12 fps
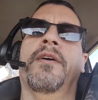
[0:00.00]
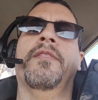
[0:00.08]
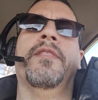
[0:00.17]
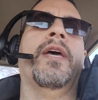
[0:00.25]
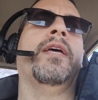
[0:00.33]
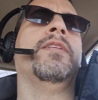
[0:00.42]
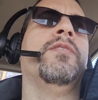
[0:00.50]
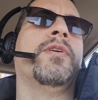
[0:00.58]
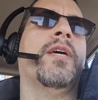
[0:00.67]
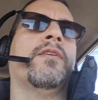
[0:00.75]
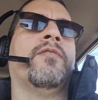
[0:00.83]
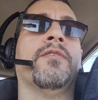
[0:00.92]
that you
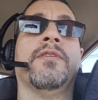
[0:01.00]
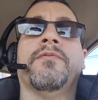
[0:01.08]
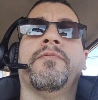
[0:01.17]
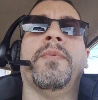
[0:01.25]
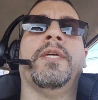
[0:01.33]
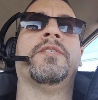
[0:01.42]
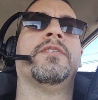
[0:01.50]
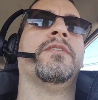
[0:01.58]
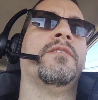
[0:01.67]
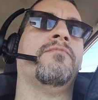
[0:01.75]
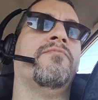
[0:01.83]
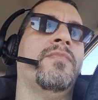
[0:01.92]
get all the
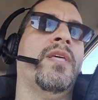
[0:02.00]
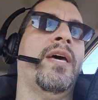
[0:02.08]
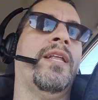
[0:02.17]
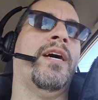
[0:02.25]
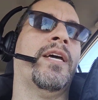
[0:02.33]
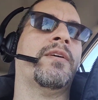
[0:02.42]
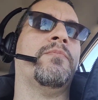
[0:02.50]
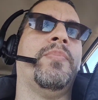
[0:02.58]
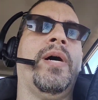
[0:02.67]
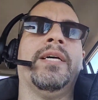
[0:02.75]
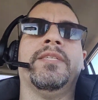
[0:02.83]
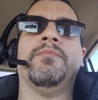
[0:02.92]
information that I could
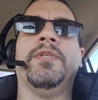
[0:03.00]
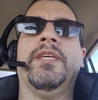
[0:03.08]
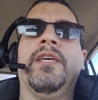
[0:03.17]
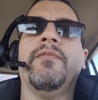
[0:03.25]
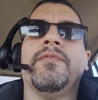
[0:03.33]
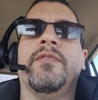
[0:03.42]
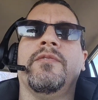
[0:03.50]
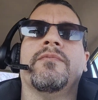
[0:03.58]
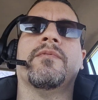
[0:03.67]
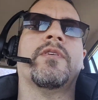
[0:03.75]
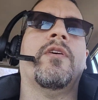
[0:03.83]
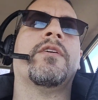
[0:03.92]
possibly give you
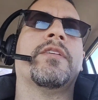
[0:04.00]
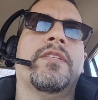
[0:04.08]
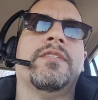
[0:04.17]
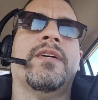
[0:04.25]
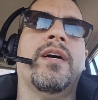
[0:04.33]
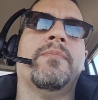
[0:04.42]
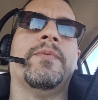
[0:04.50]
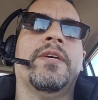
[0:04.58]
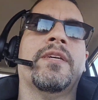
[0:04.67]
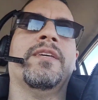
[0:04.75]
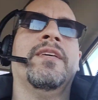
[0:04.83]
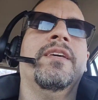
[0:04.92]
regarding the
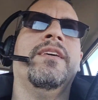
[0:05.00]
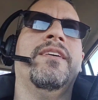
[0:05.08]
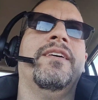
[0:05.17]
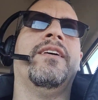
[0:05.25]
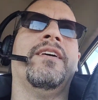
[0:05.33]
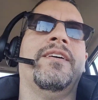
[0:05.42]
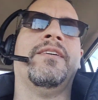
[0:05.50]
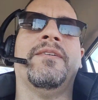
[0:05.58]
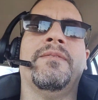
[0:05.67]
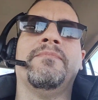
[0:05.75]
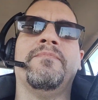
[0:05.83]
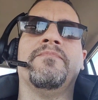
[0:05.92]
topic,
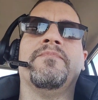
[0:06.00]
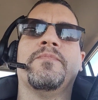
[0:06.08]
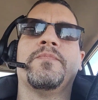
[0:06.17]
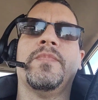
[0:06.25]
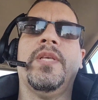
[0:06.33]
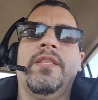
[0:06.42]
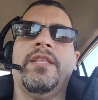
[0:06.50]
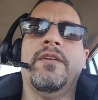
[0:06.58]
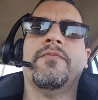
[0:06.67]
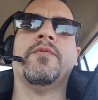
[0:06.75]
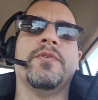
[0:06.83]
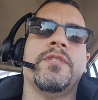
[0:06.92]
and then
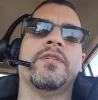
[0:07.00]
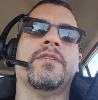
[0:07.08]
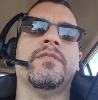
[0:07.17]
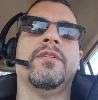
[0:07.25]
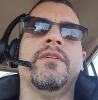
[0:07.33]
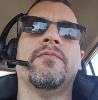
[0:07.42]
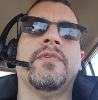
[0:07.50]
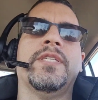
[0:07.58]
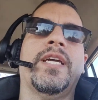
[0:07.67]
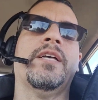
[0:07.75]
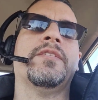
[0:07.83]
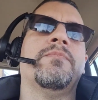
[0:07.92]
of course you can reach
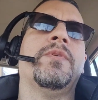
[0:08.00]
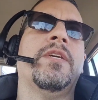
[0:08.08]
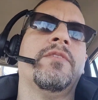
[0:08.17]
out to me